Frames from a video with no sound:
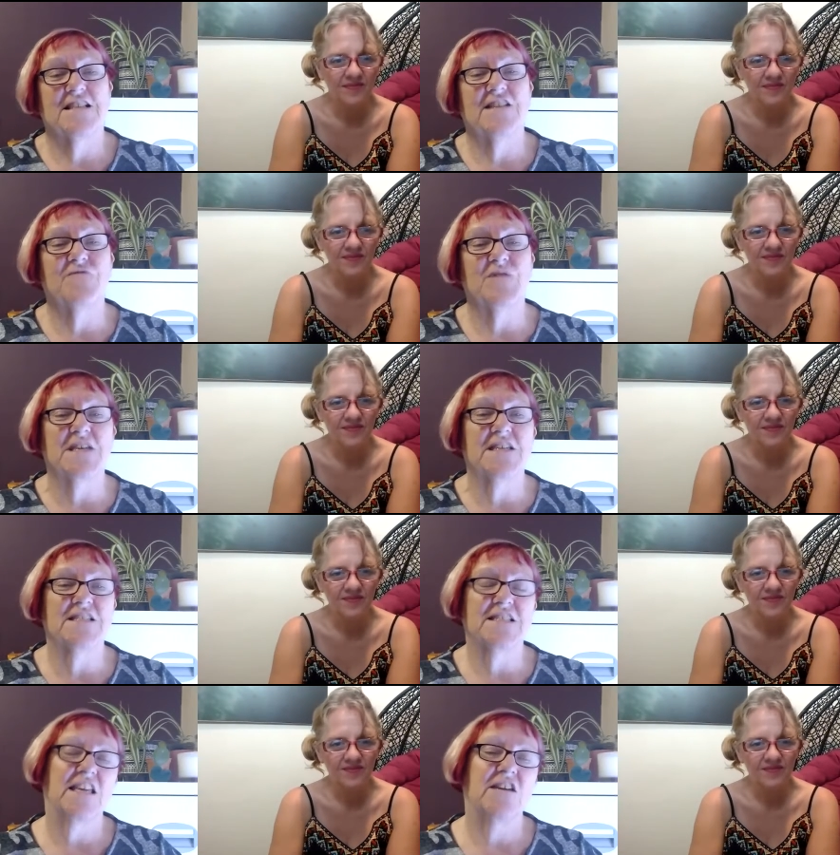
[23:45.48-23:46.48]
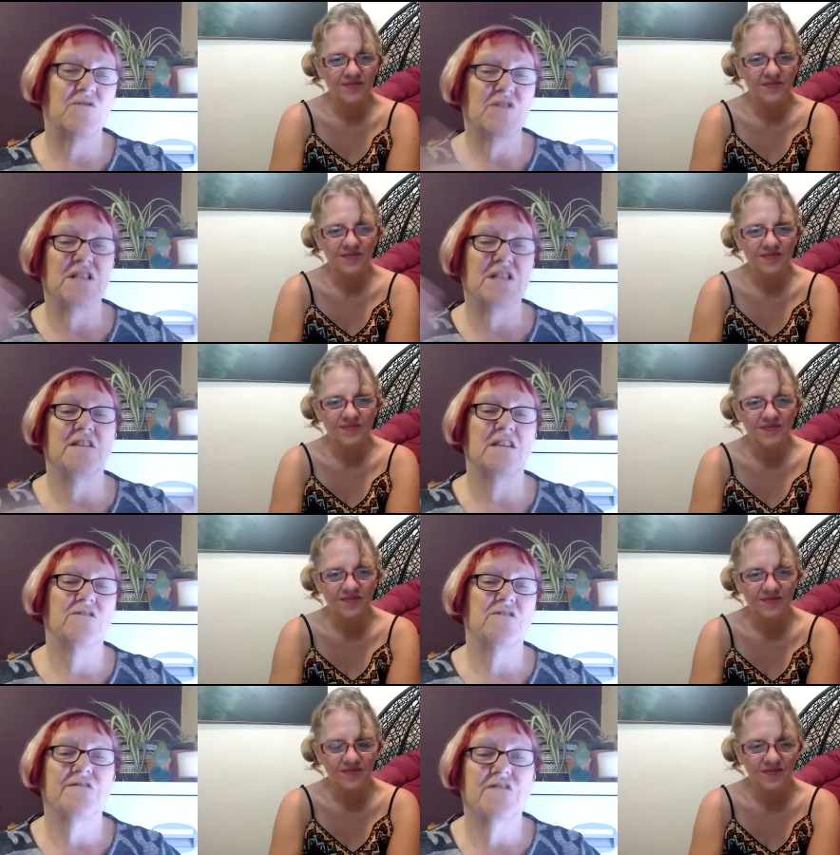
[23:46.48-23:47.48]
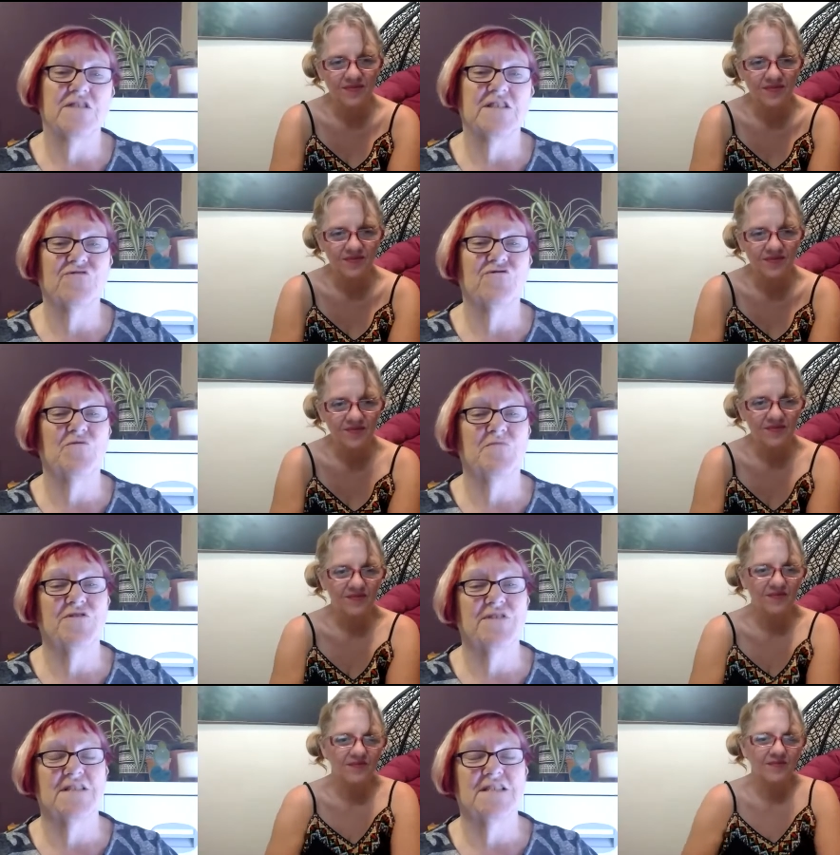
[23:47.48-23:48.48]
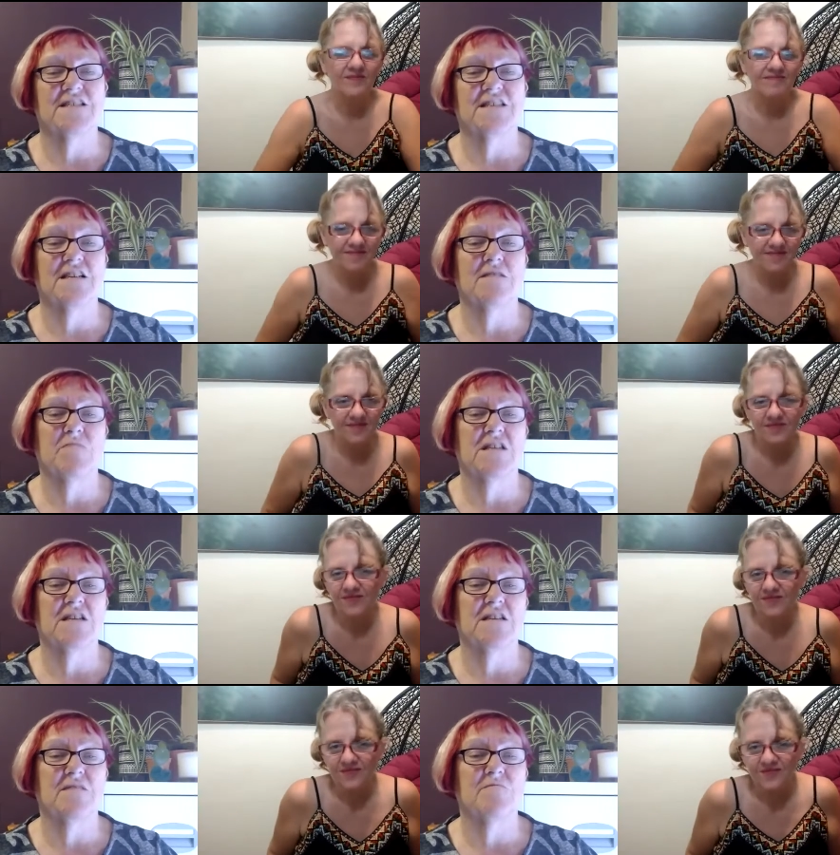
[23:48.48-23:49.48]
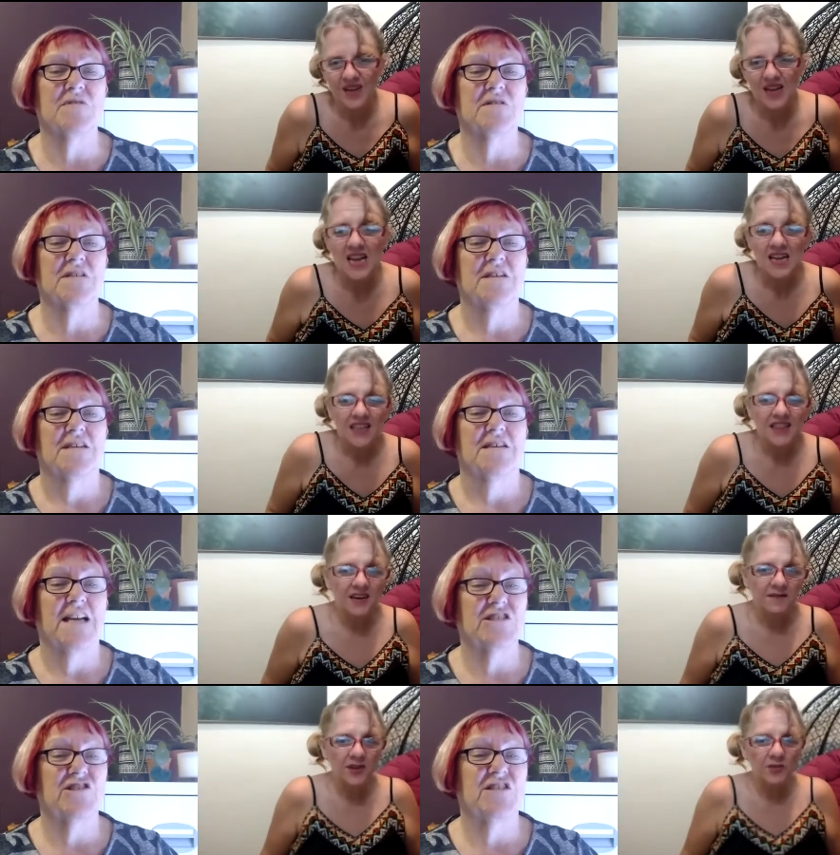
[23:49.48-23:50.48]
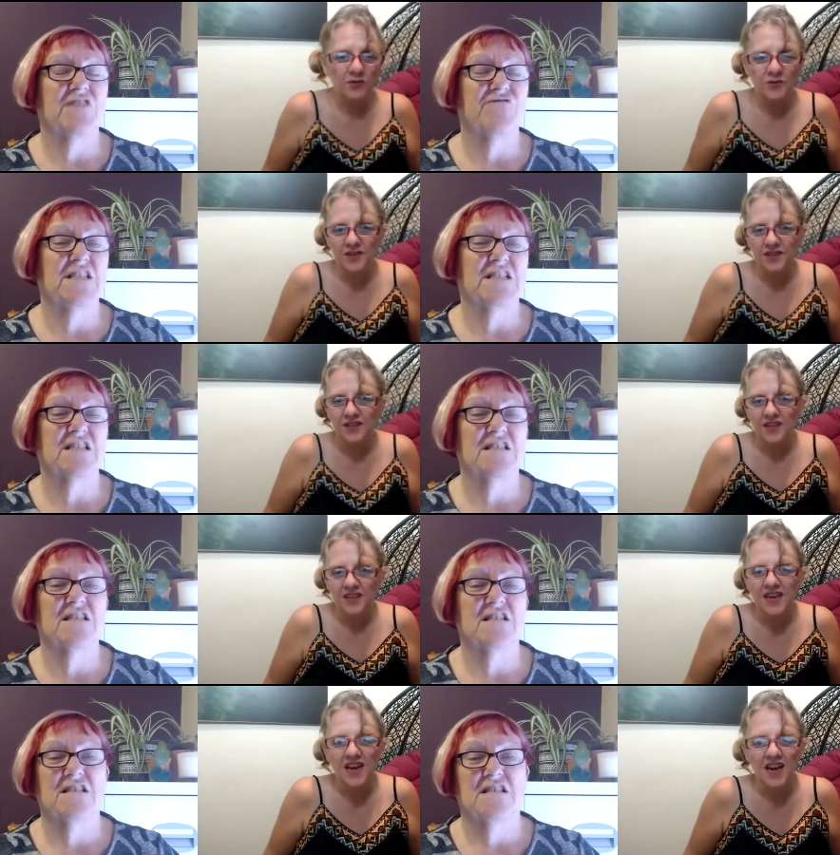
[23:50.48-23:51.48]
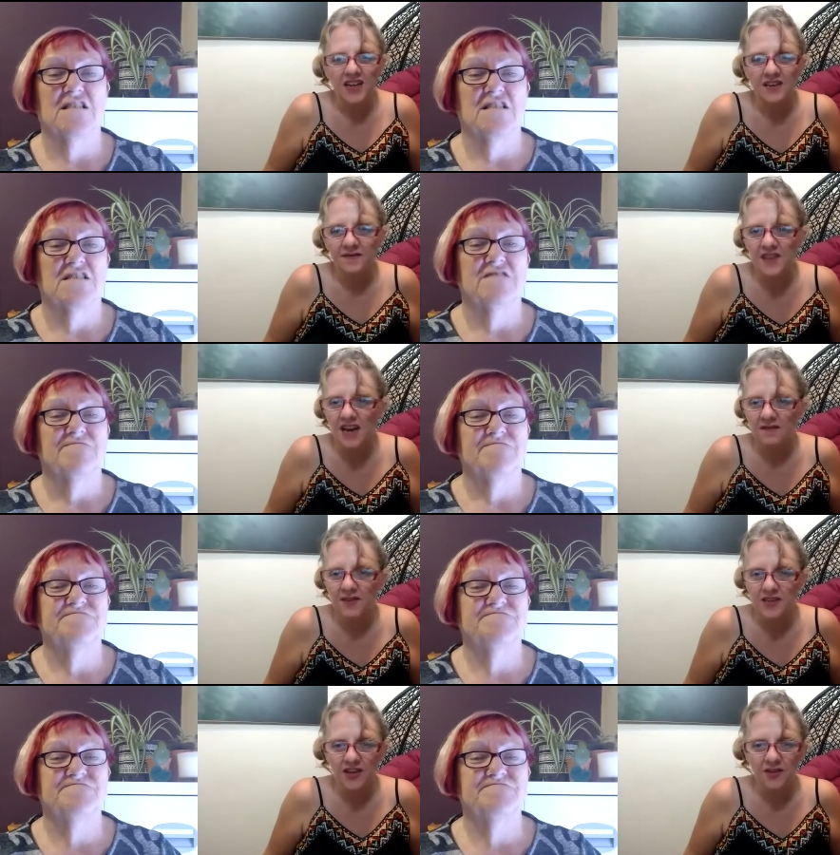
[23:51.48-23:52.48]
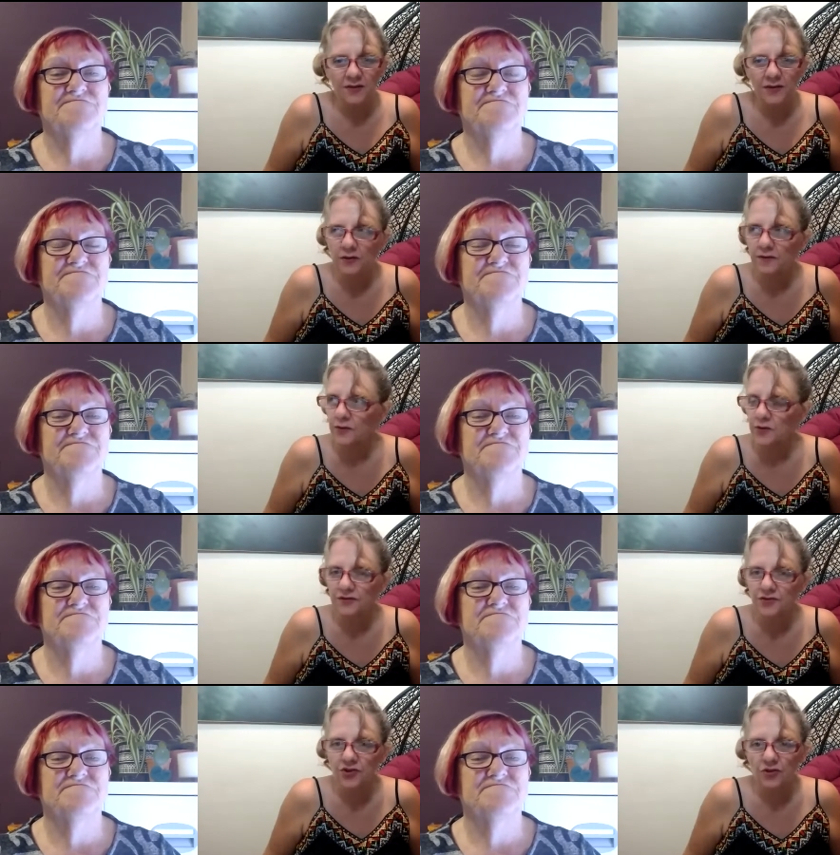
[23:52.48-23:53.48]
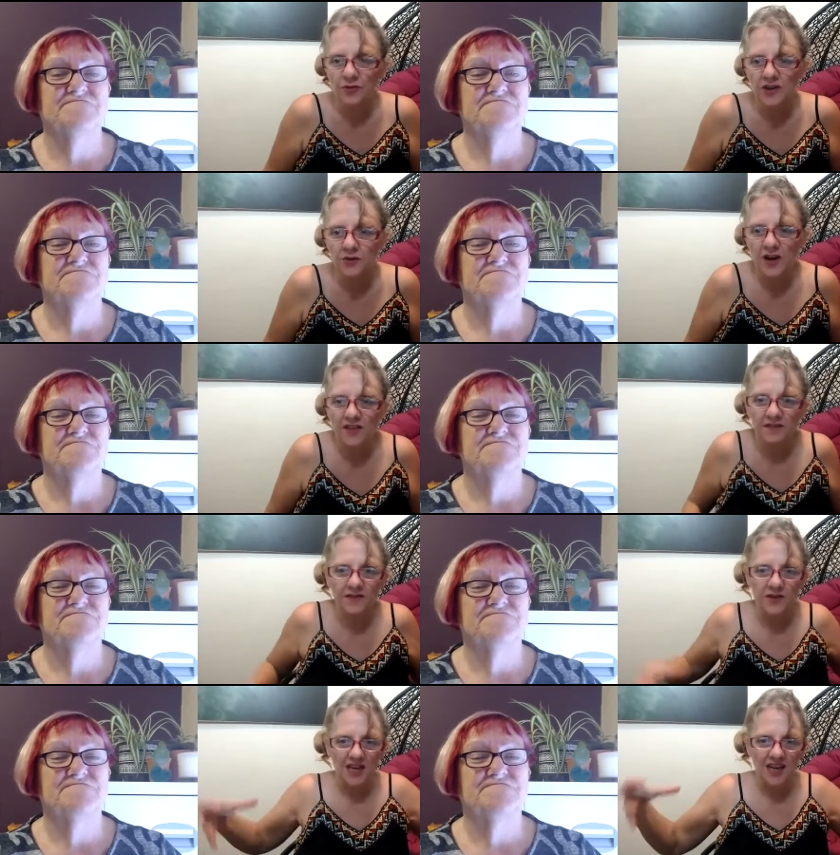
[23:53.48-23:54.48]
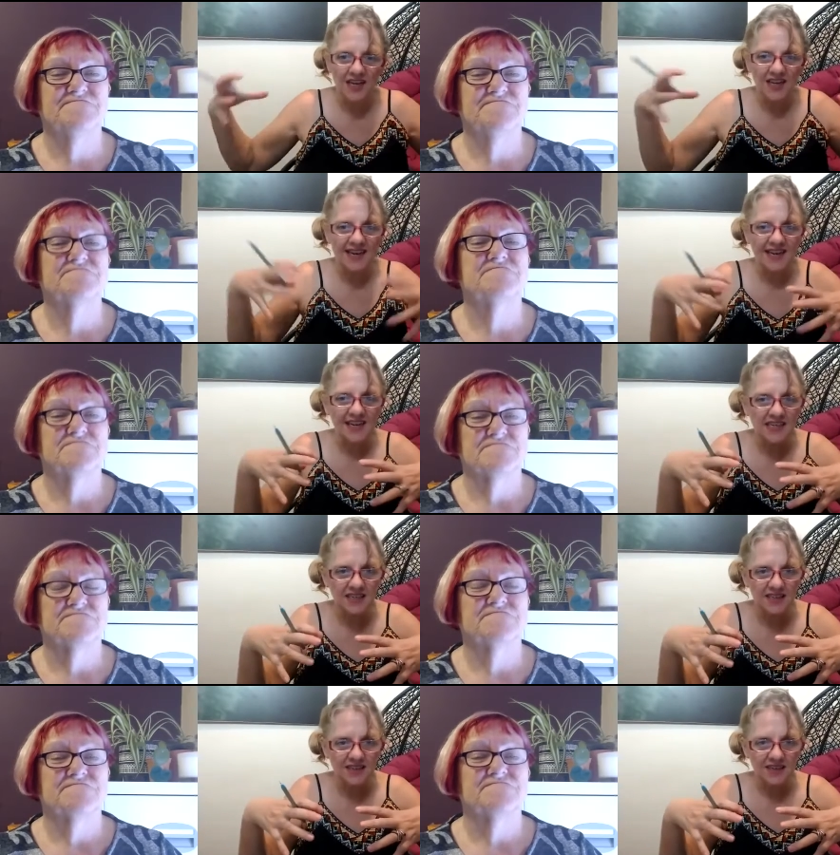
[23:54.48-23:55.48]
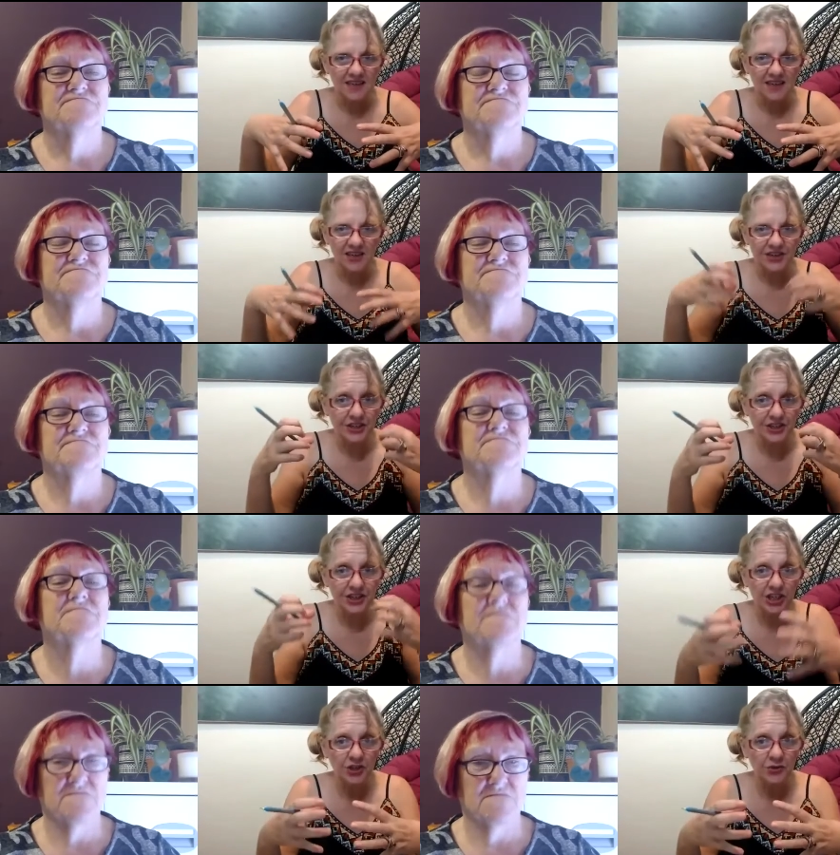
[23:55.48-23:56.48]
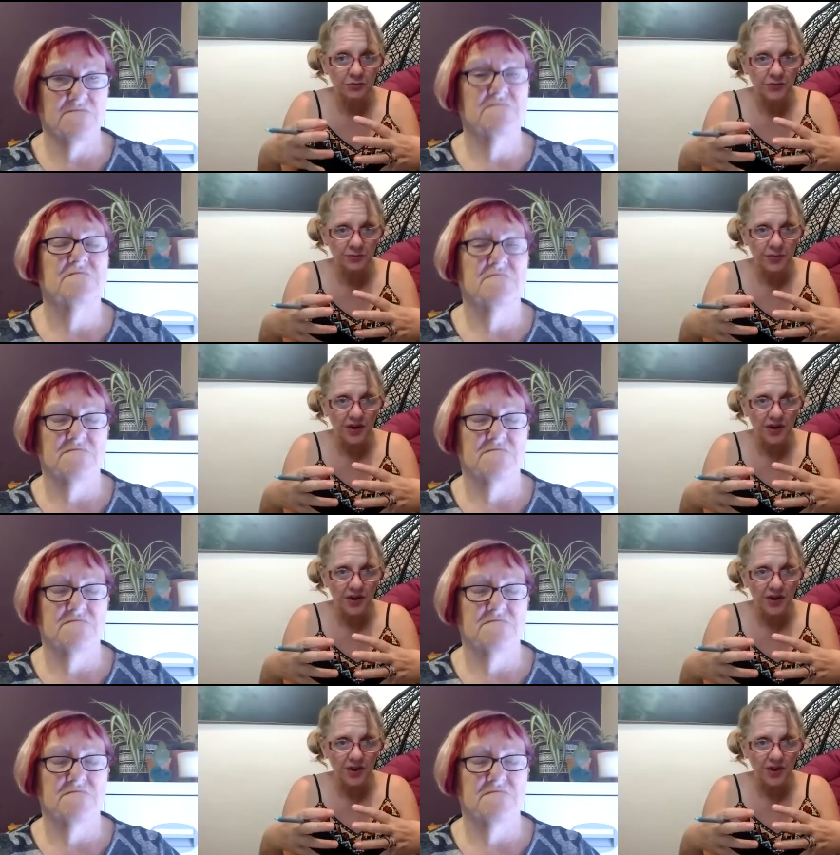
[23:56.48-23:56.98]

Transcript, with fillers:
Speaker 1: live with it and say, oh well, I you know I've got this trauma and there's nothing could be done, but actually feels, there is.
Speaker 2: Yeah, if that feels like the full force of trauma as well, that feels like in it and assumed mm.